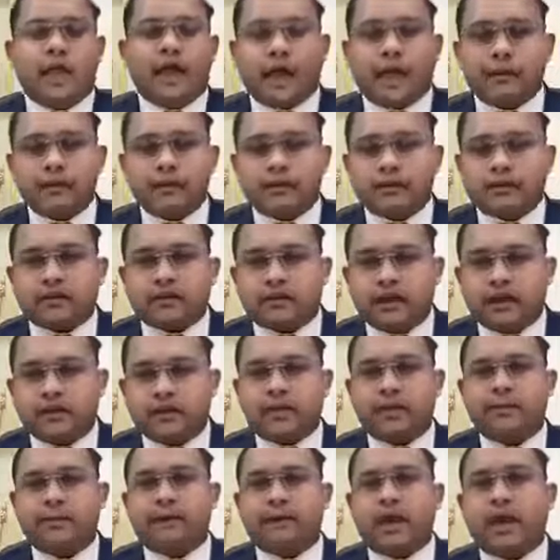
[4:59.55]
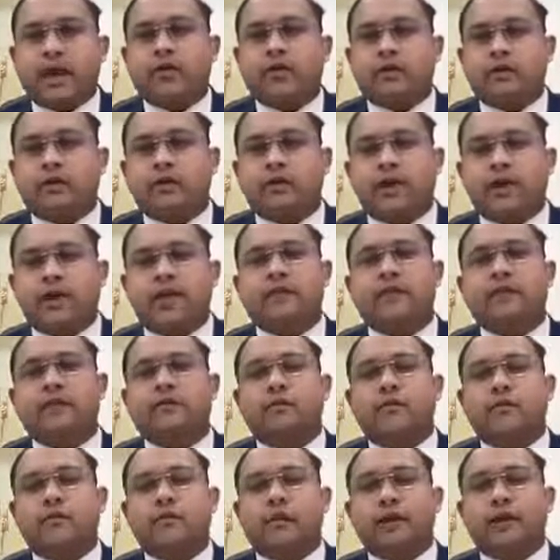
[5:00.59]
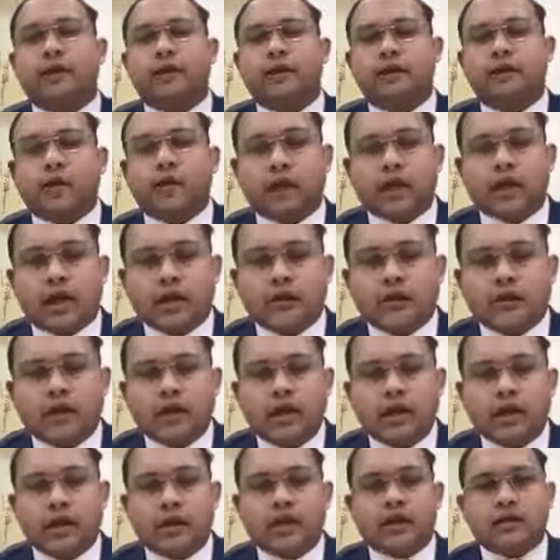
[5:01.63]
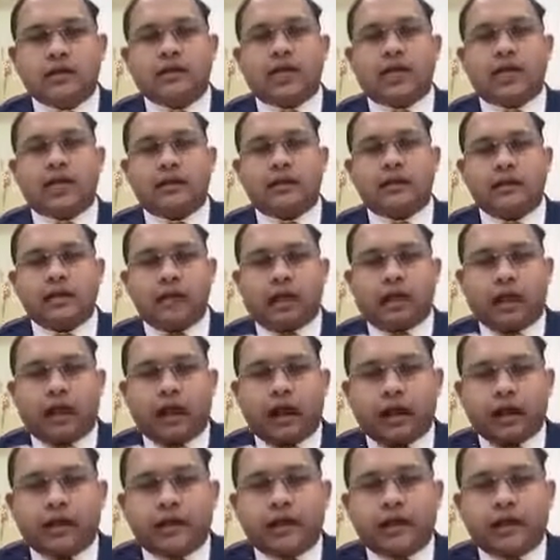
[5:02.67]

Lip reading: I'm extremely proud to take this moment to announce that a